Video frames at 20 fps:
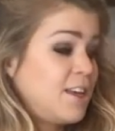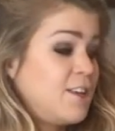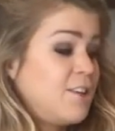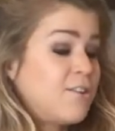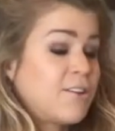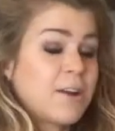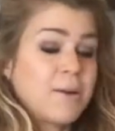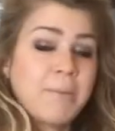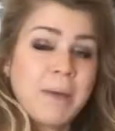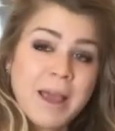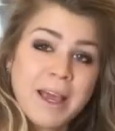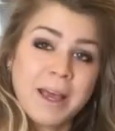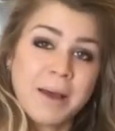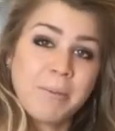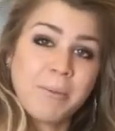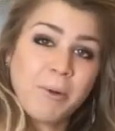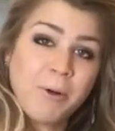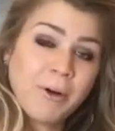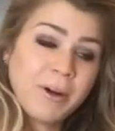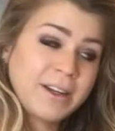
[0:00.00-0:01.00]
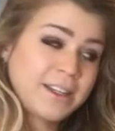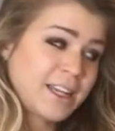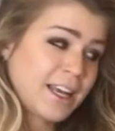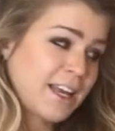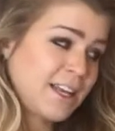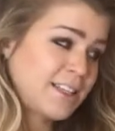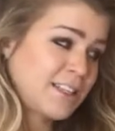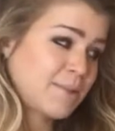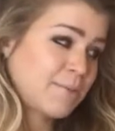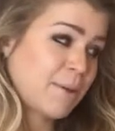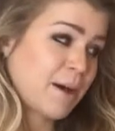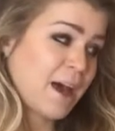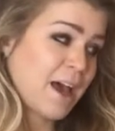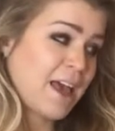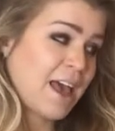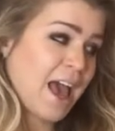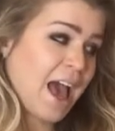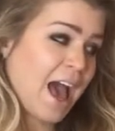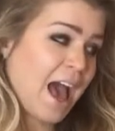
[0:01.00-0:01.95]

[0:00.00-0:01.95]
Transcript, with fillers: You can make it more intense by